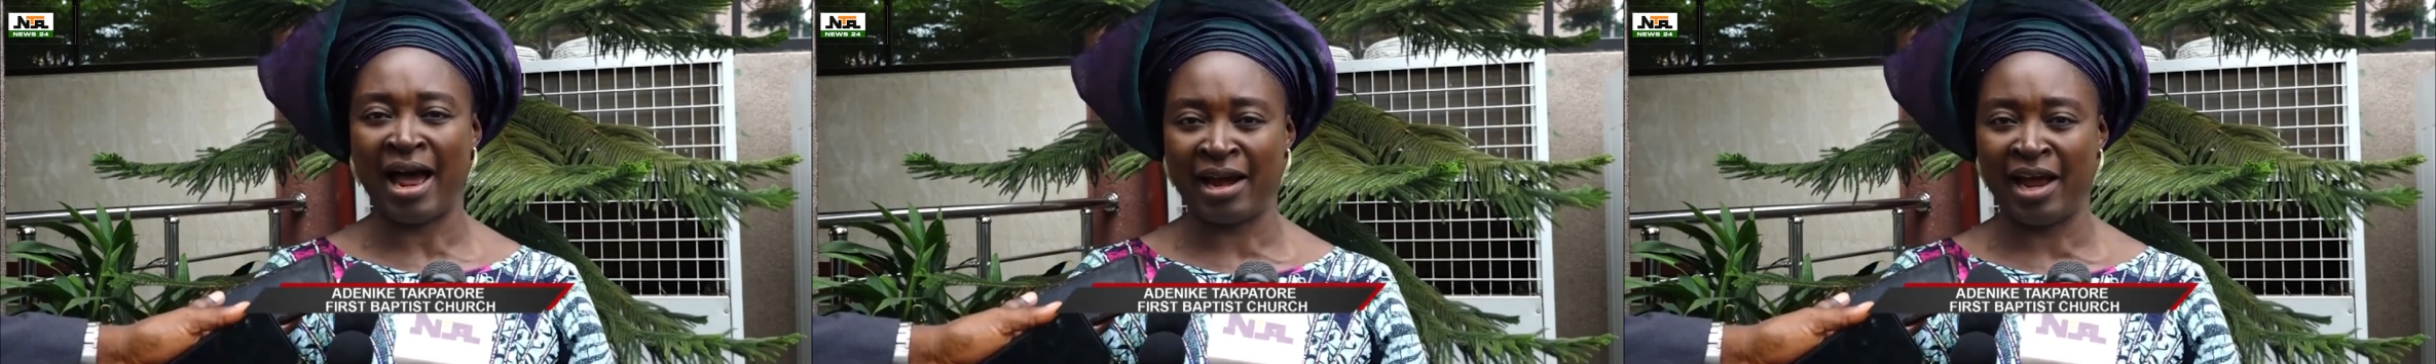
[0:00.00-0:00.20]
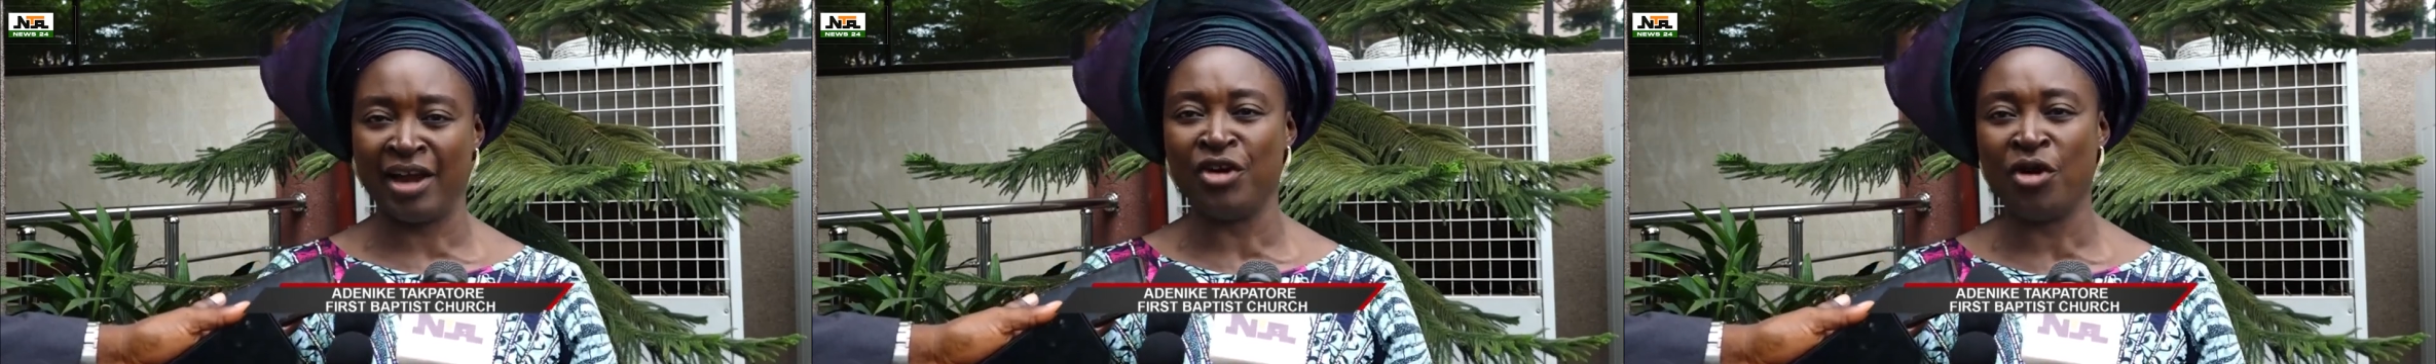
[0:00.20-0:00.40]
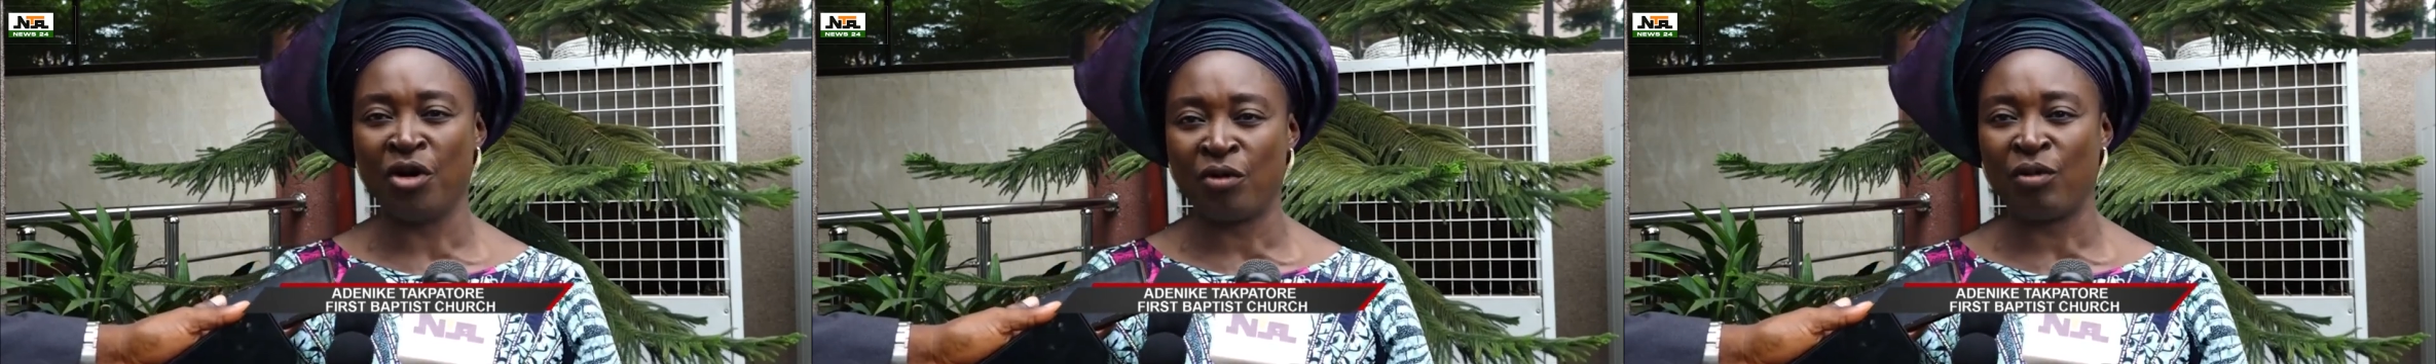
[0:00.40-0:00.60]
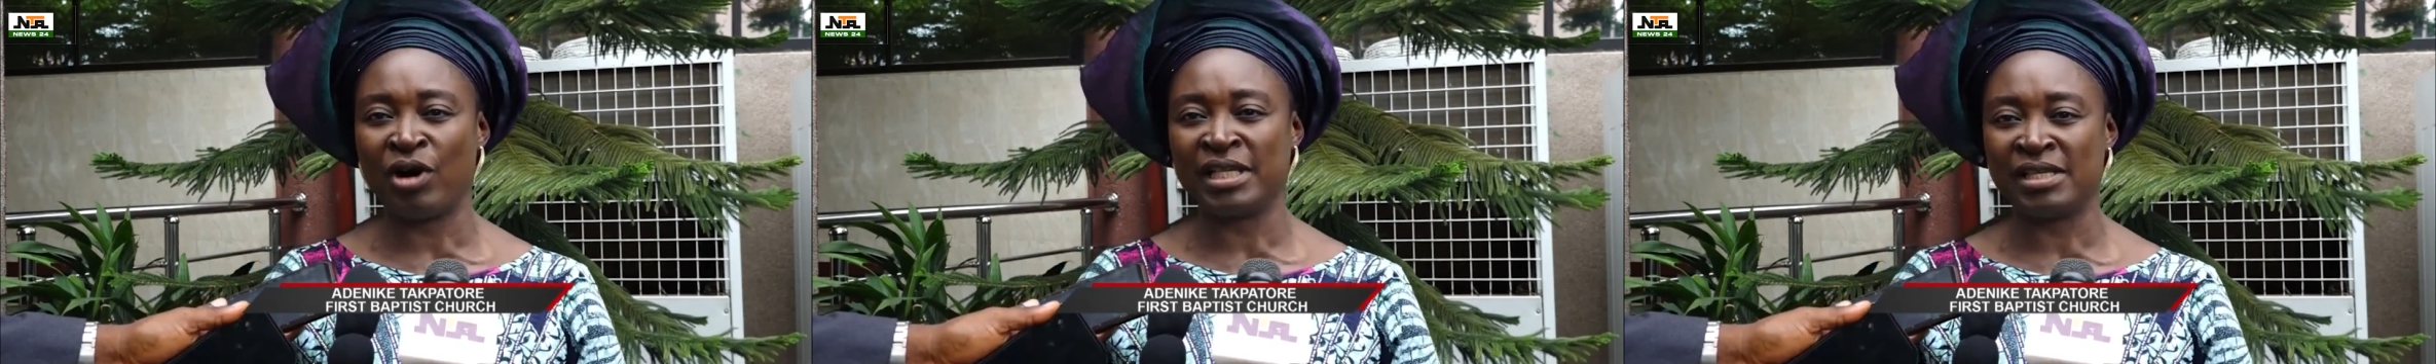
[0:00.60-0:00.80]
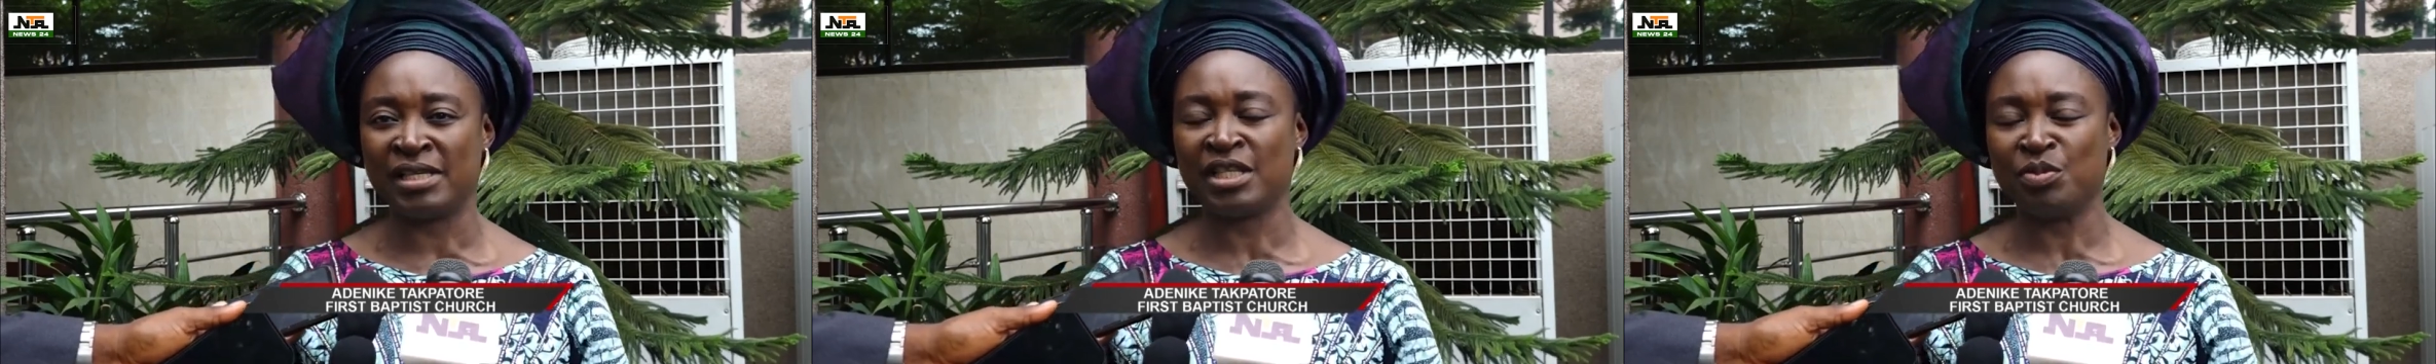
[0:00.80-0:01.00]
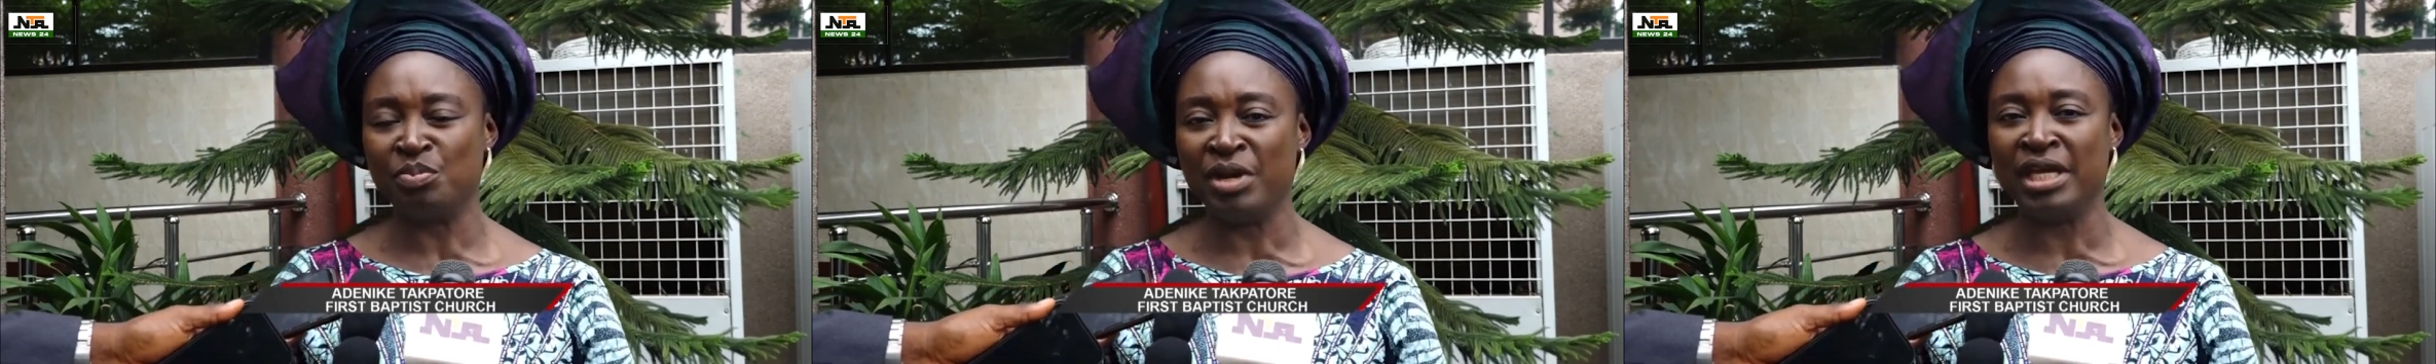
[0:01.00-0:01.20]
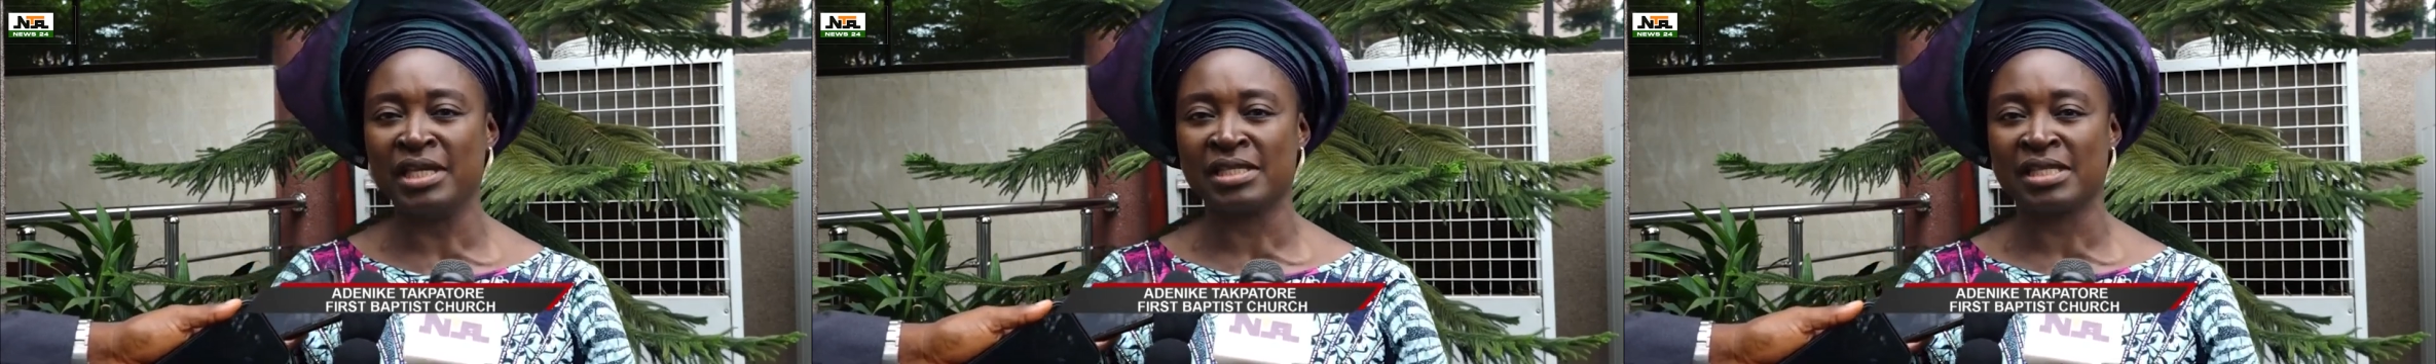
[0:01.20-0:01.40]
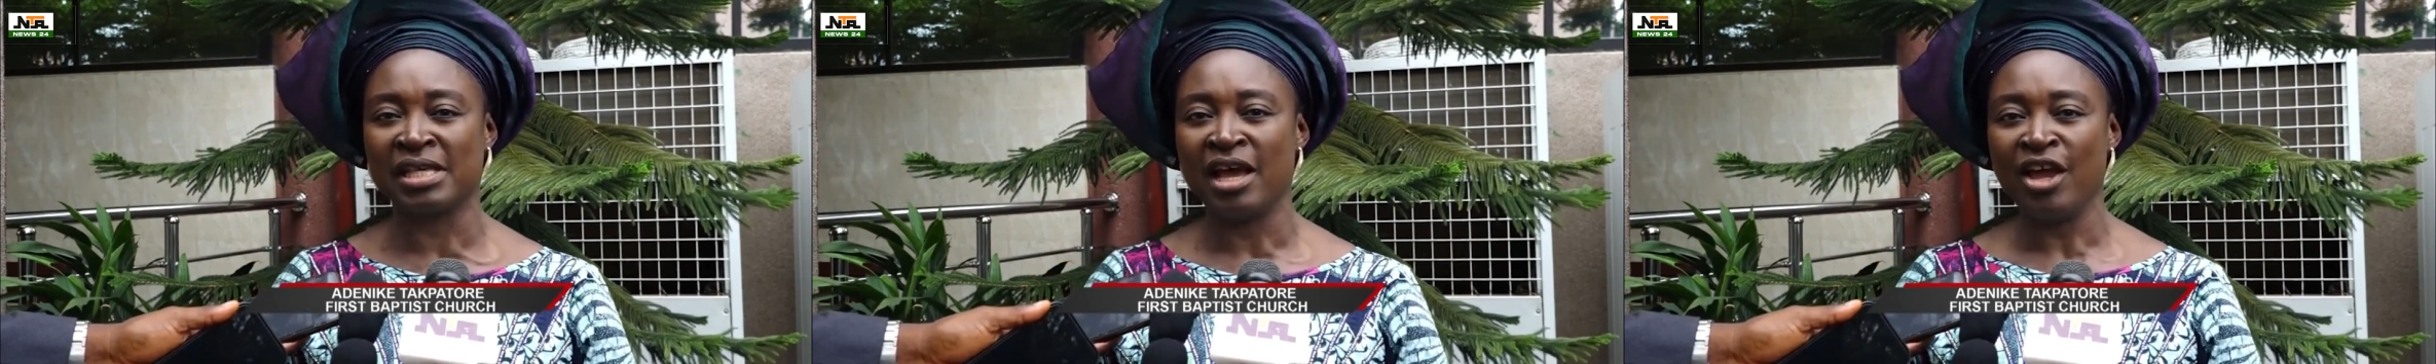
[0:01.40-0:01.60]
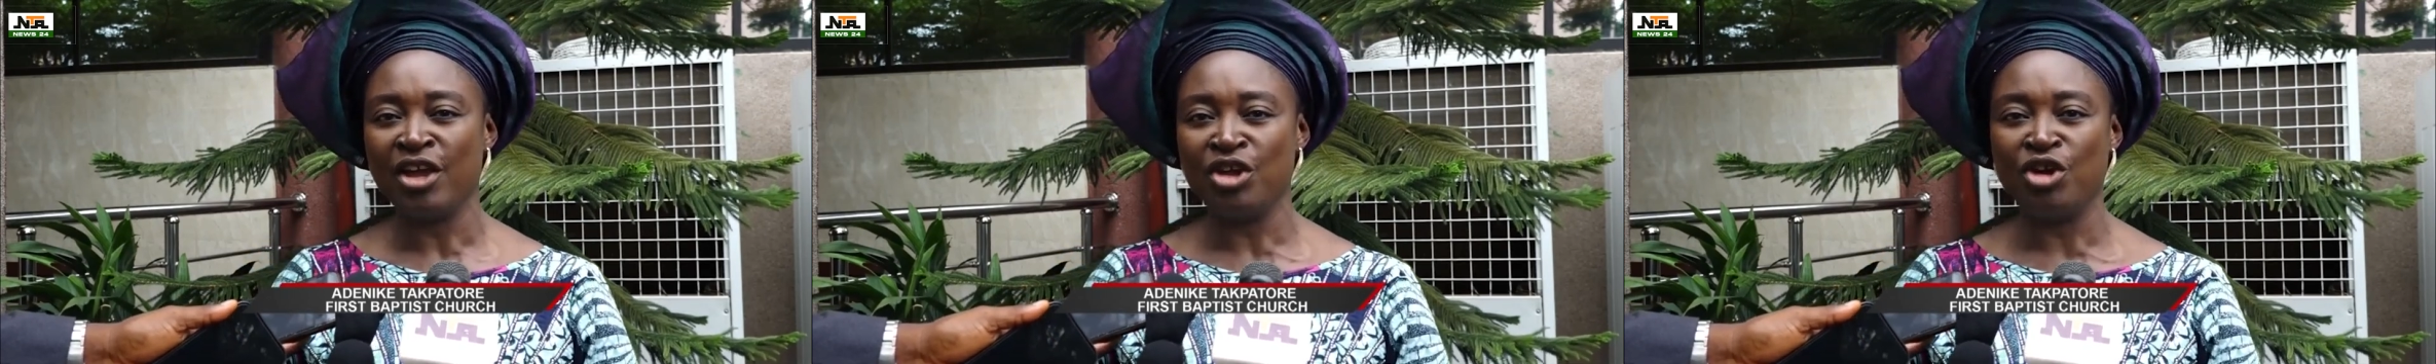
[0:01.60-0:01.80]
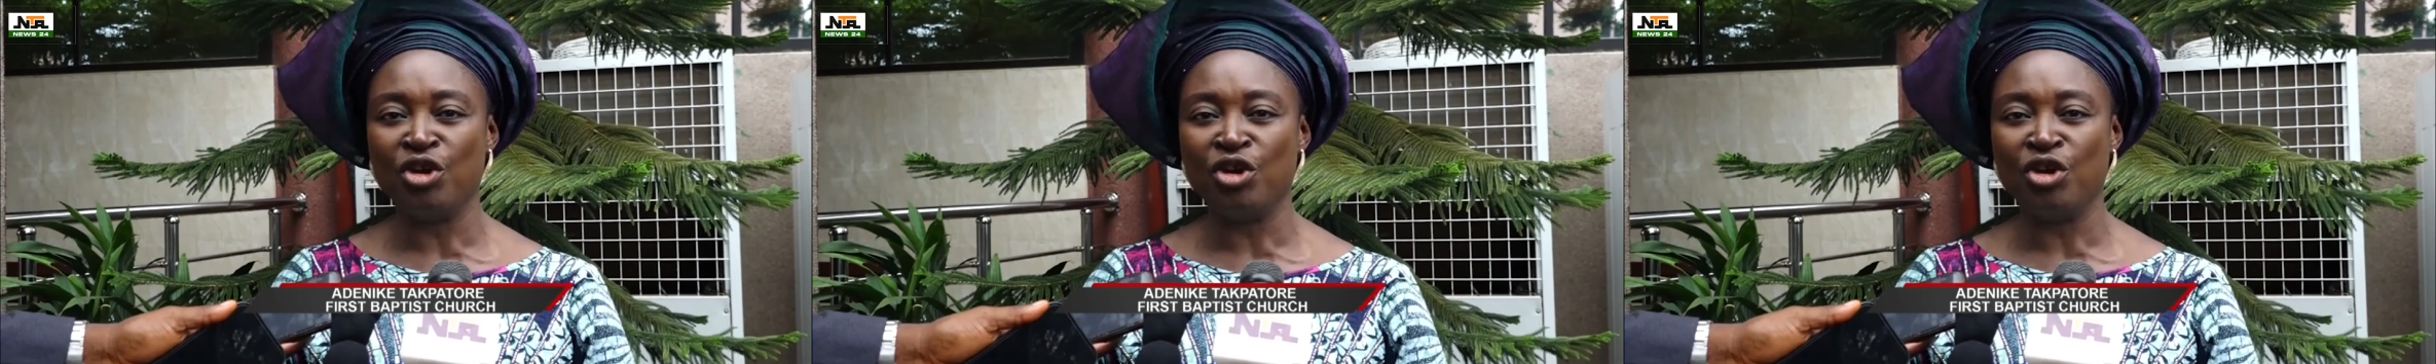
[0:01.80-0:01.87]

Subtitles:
and I know what it means,